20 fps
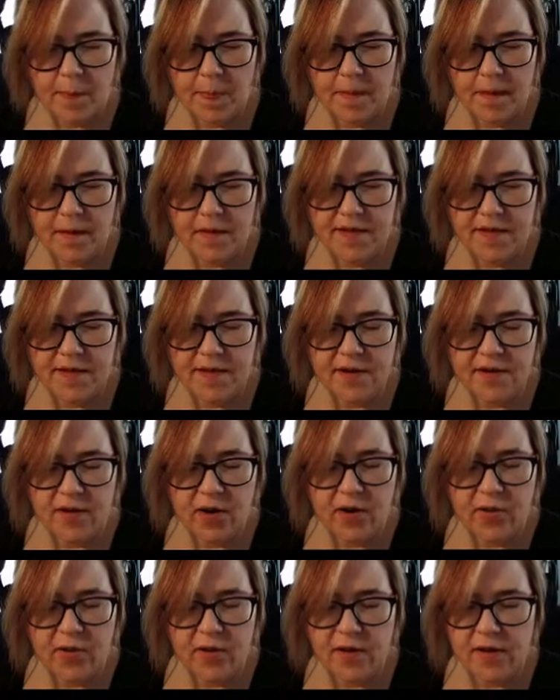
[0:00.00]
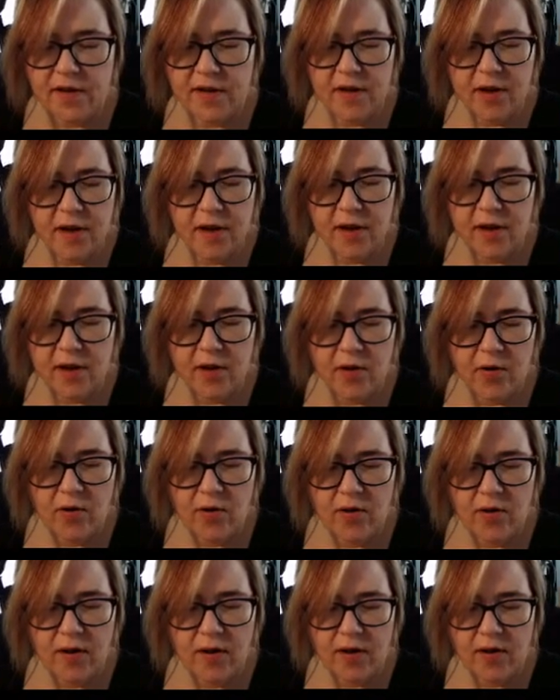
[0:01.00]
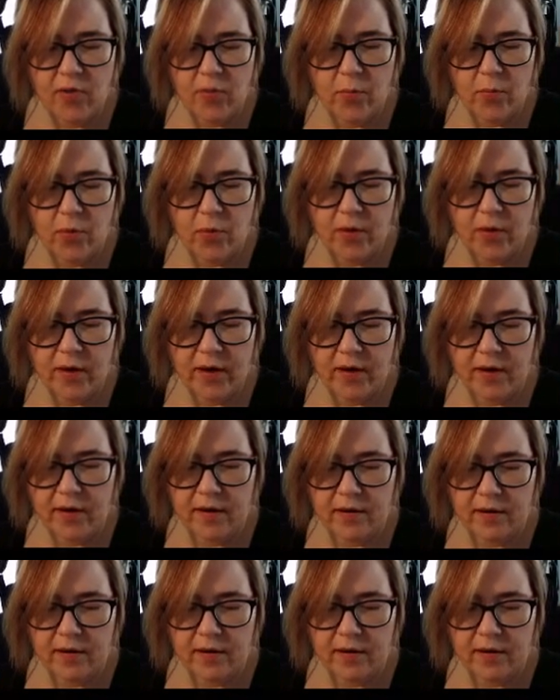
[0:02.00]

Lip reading: This is another, you know, Hellboy.